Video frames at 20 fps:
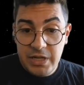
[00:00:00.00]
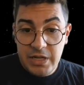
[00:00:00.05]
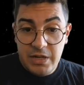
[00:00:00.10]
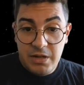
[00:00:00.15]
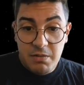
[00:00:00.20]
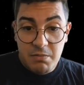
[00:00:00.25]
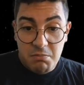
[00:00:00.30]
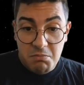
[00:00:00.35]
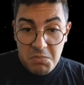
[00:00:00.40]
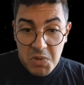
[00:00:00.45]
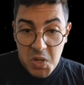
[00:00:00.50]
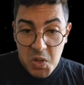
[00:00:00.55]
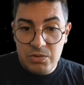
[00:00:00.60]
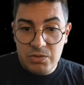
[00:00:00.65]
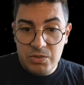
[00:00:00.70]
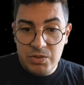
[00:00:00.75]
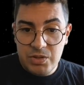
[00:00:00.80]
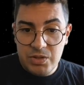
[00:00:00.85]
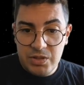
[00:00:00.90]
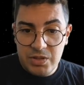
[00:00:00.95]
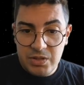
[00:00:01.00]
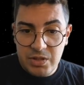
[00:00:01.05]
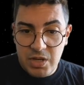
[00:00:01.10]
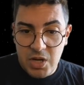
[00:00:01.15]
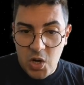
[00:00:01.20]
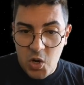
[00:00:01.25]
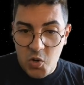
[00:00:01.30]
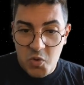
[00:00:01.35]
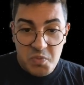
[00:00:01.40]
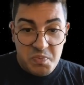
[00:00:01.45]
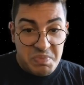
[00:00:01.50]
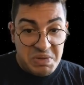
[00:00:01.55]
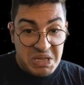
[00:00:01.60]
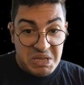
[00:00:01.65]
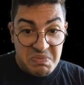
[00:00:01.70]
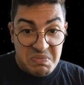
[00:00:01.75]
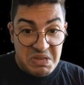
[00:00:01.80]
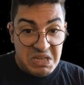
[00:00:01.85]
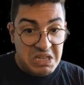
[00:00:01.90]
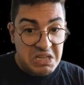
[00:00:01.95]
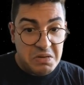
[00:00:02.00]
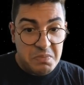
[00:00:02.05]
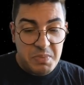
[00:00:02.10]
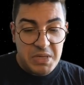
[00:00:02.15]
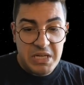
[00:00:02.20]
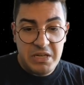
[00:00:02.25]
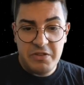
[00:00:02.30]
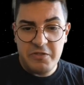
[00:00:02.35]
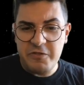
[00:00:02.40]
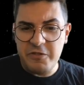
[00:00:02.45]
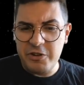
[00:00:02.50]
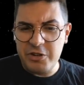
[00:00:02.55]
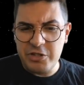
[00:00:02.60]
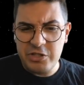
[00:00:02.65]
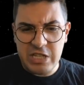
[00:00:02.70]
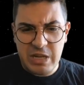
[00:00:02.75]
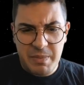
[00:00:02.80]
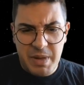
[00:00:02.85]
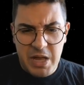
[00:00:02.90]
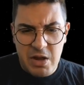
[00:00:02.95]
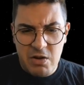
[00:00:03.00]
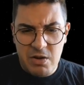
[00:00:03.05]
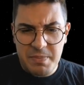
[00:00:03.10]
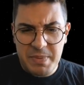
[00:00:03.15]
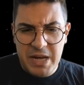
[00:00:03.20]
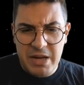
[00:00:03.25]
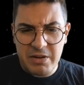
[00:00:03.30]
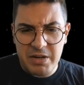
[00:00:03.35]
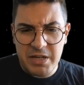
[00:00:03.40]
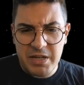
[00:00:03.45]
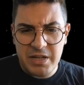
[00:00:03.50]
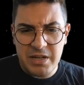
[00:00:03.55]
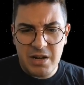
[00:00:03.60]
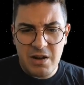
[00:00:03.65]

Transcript: Mode, OPBND, first time I hear about it.